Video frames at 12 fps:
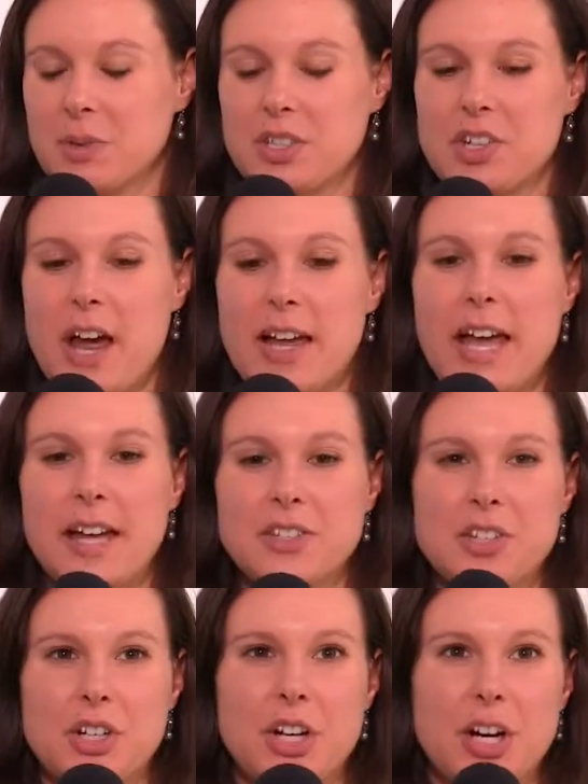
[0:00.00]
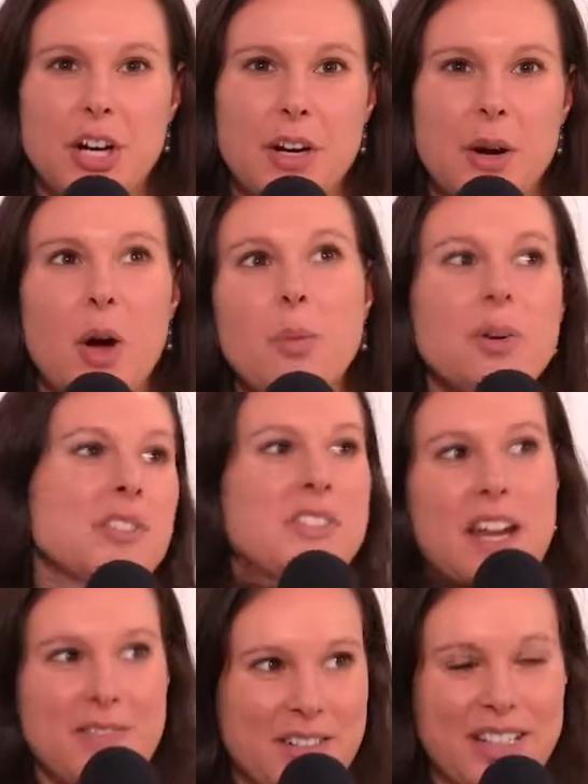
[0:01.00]
which I enter
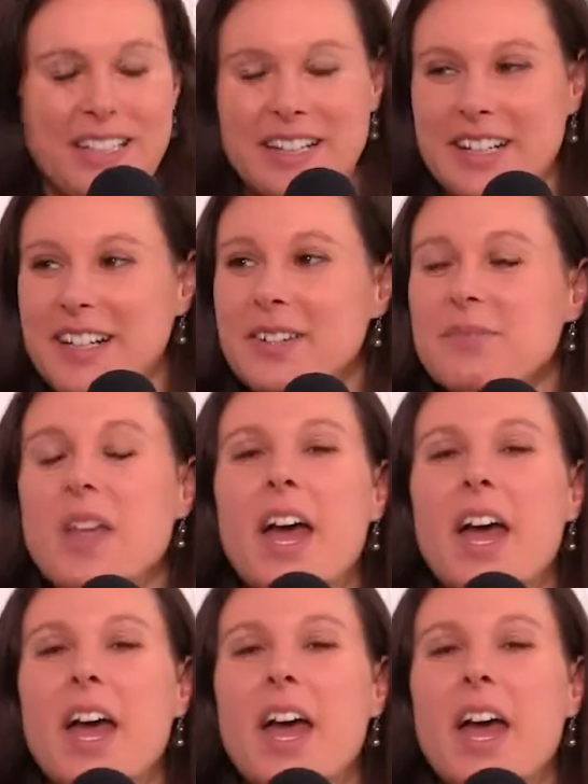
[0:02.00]
almost every year.